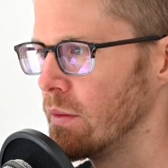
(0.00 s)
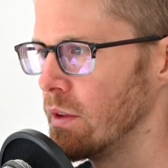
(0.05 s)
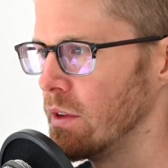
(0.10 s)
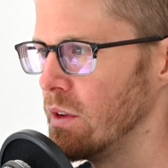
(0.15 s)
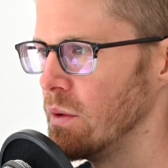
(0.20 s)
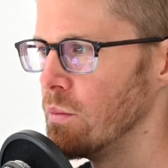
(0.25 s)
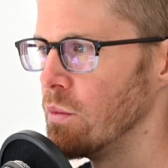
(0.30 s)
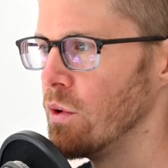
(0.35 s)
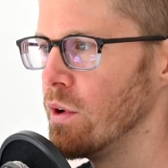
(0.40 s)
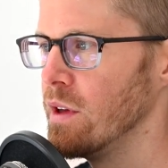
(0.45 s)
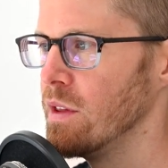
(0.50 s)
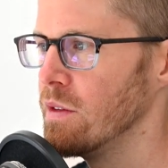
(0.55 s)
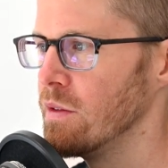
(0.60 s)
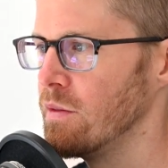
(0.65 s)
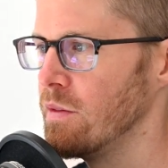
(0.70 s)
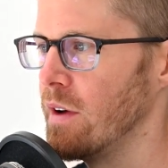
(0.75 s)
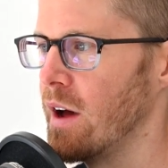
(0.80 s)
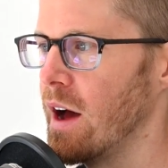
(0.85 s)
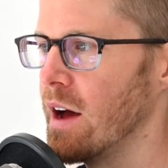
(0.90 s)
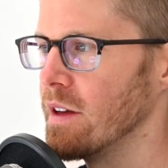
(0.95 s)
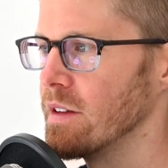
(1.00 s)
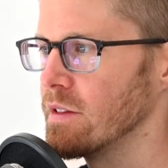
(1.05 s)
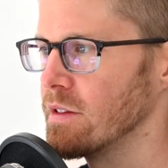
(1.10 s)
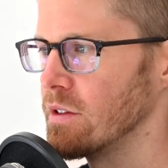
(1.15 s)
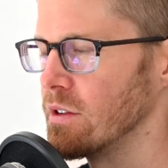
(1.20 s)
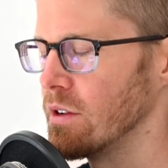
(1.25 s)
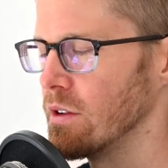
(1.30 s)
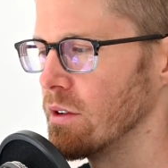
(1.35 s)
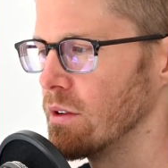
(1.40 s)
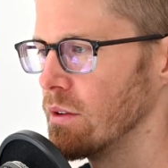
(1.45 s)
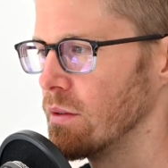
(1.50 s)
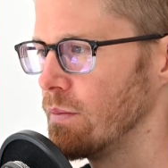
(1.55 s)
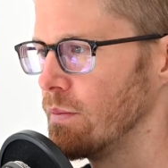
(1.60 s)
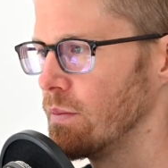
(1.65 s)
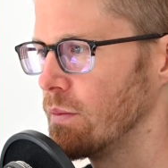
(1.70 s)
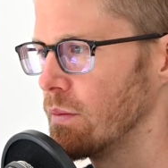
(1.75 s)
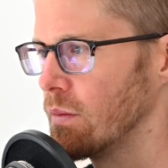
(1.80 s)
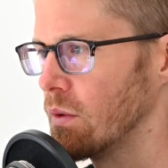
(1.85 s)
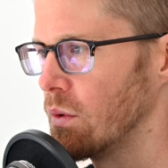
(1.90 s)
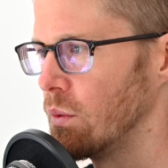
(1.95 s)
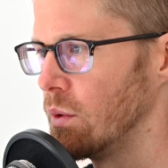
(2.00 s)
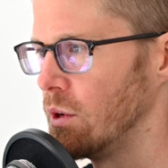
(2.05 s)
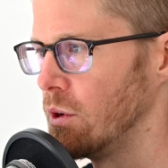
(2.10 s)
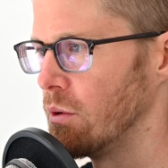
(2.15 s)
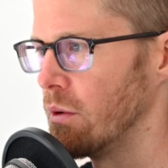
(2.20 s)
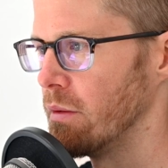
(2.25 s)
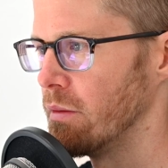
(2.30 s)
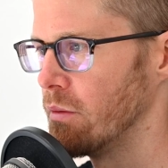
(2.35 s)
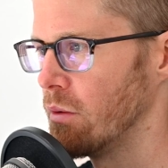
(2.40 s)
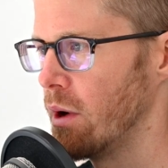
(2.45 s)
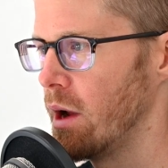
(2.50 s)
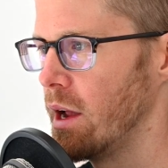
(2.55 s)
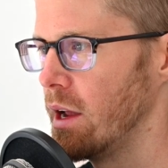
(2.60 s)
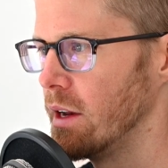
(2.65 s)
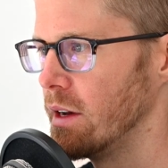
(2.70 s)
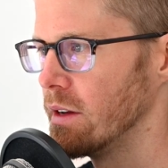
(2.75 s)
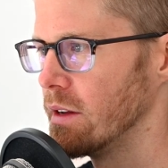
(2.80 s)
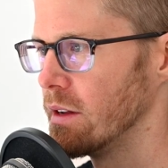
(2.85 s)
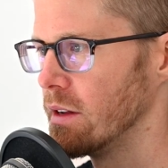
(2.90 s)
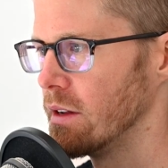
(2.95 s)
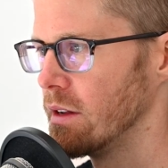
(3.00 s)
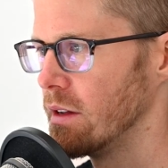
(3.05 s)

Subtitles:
You breathe faster when you're afraid.